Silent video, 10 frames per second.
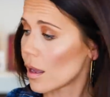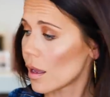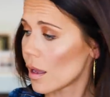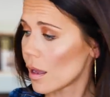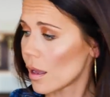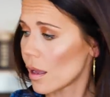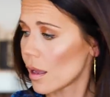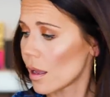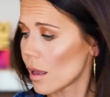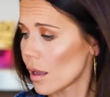to just hold out the
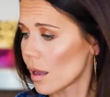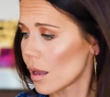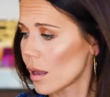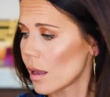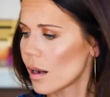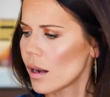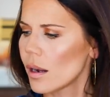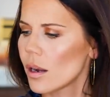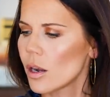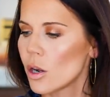
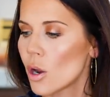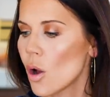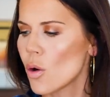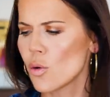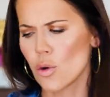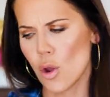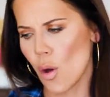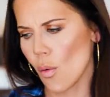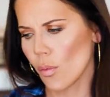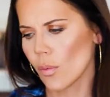drawer? No
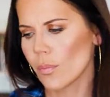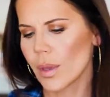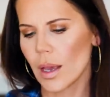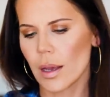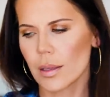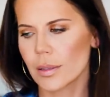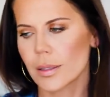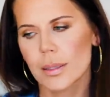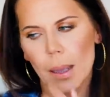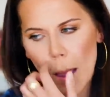
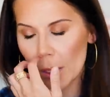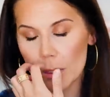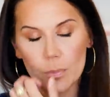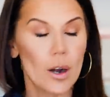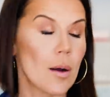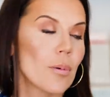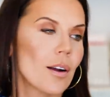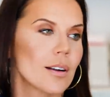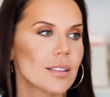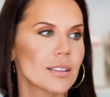because there's brow
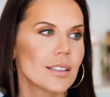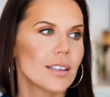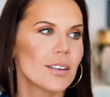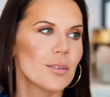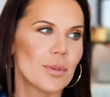products in here,